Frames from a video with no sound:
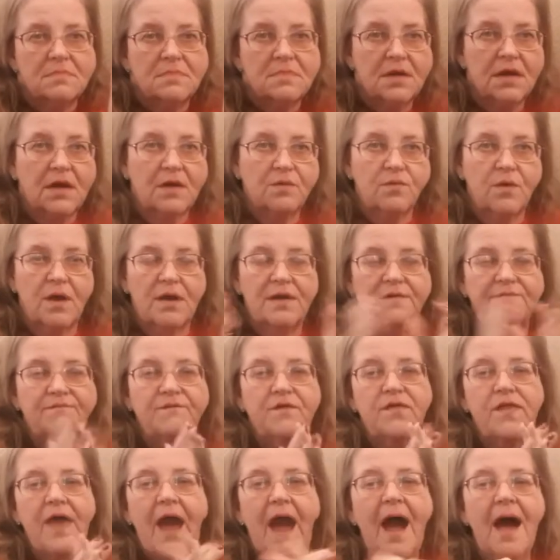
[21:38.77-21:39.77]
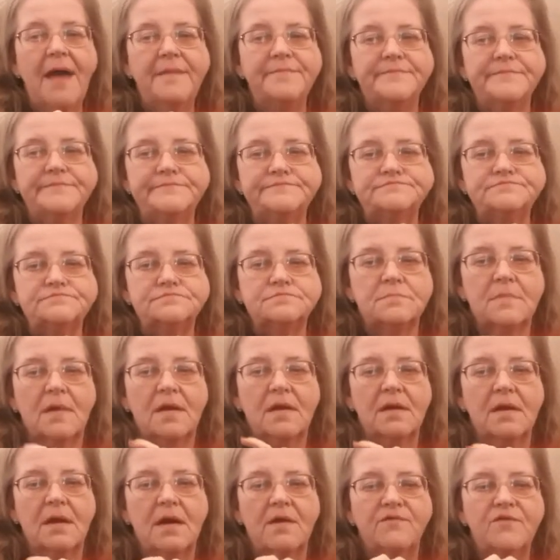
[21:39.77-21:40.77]
get ready for that,
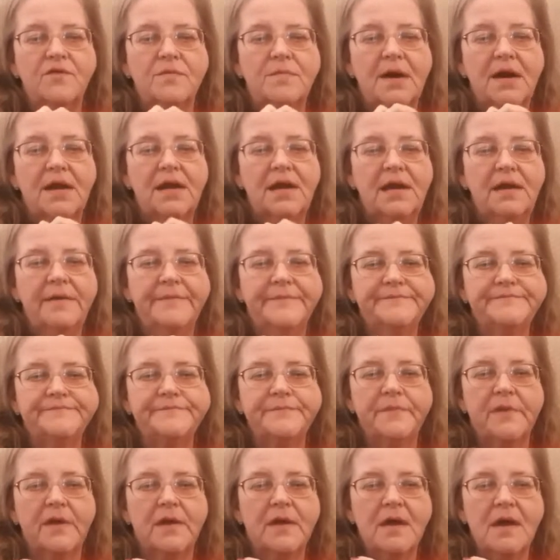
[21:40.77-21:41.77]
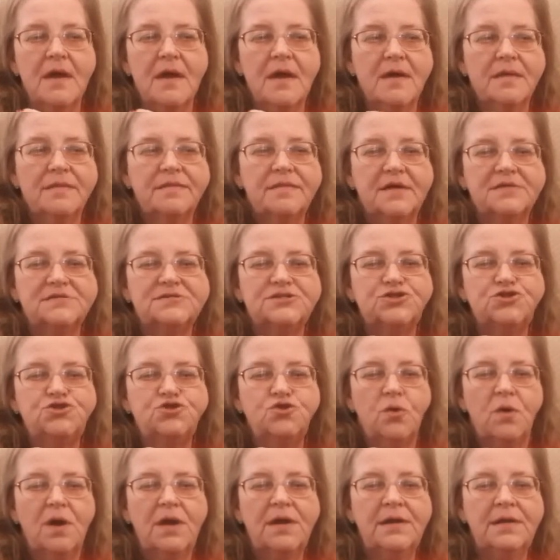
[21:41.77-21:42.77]
everybody that's
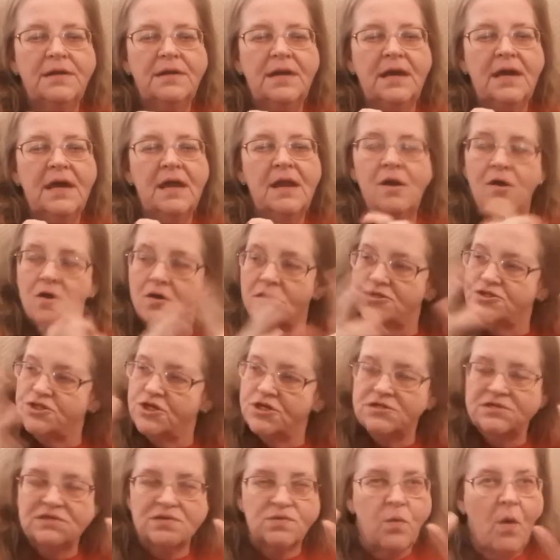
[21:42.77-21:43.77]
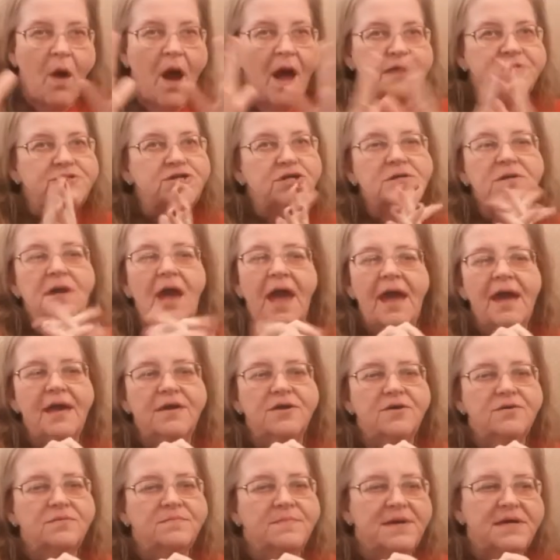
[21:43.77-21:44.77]
joining in or just watching. Hey,
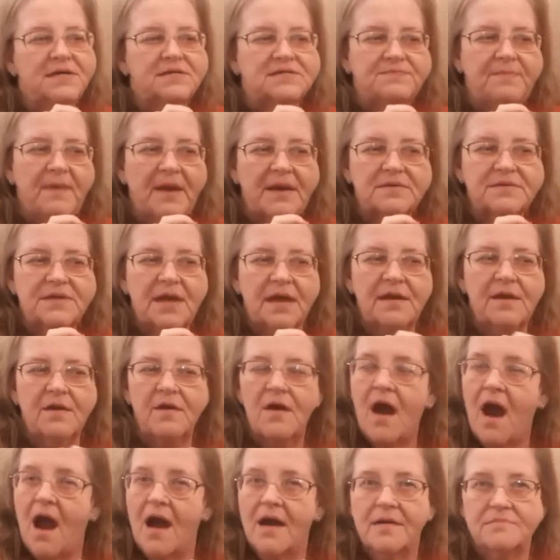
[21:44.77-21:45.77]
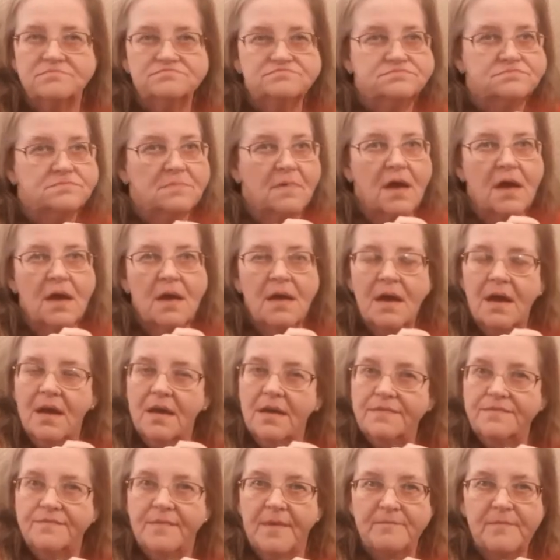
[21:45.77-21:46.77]
you can be a spectator. I,
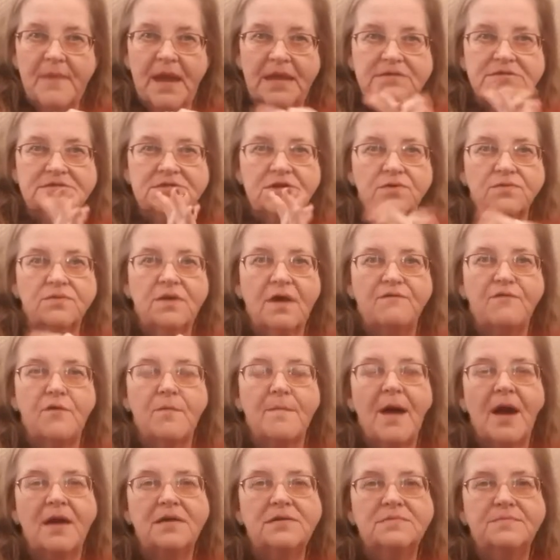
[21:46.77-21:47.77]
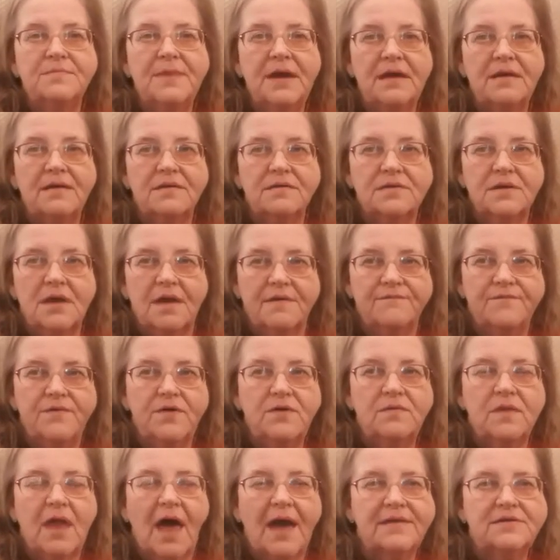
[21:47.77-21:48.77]
it makes no never mind to me. If
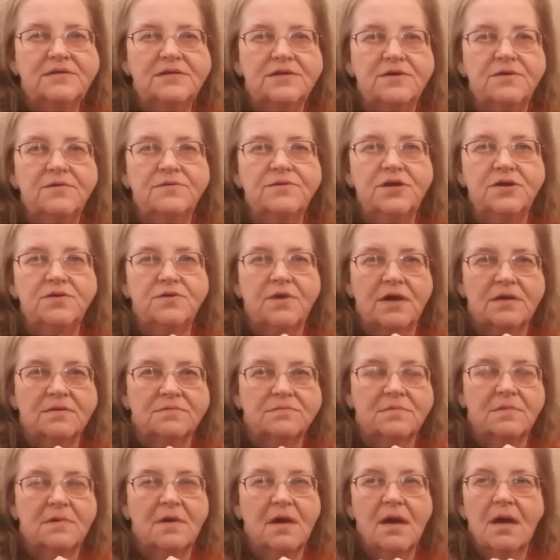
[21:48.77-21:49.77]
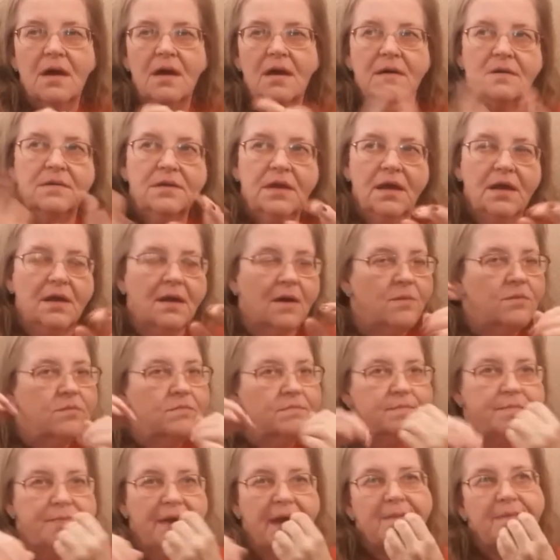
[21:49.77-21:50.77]
you'd like to, you can, you know,
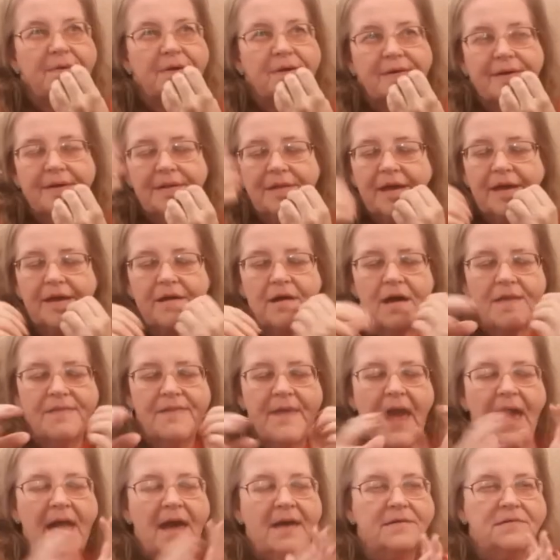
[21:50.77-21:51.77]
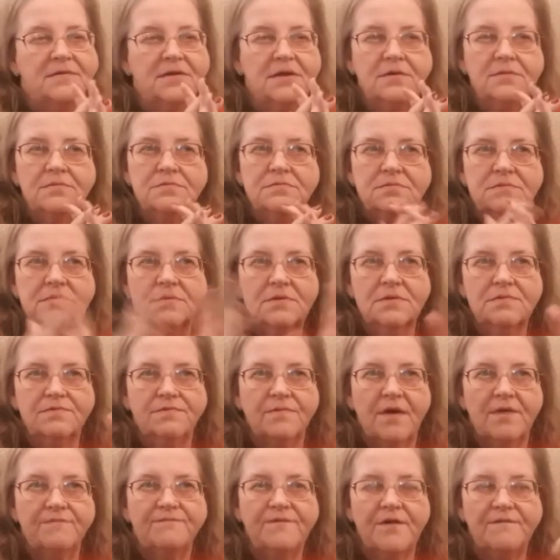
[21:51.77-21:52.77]
be able to click on that. You,
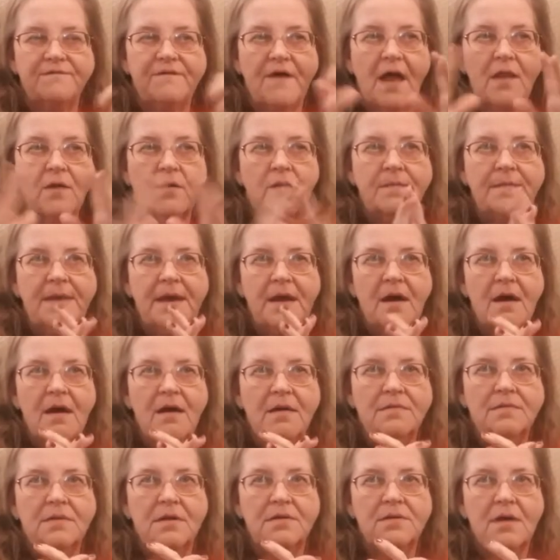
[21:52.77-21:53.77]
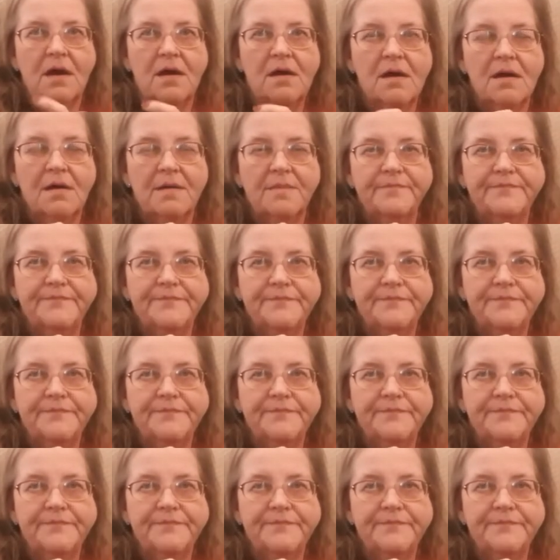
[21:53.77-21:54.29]
if you're following me on um,